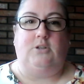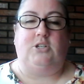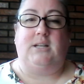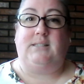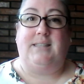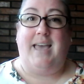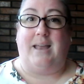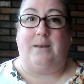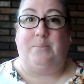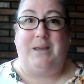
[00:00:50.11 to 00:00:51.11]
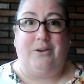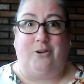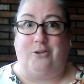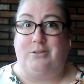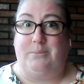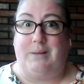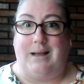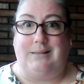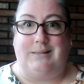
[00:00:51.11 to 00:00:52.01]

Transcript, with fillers: Just then, Peter heard some guys